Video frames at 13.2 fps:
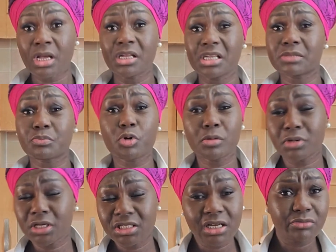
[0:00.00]
He's
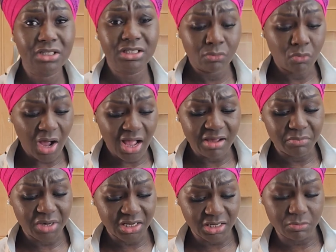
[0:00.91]
probably the reason why I
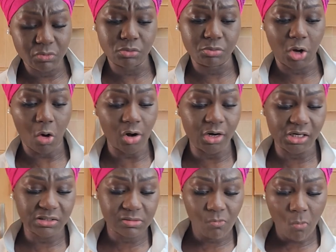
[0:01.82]
made them, to be honest.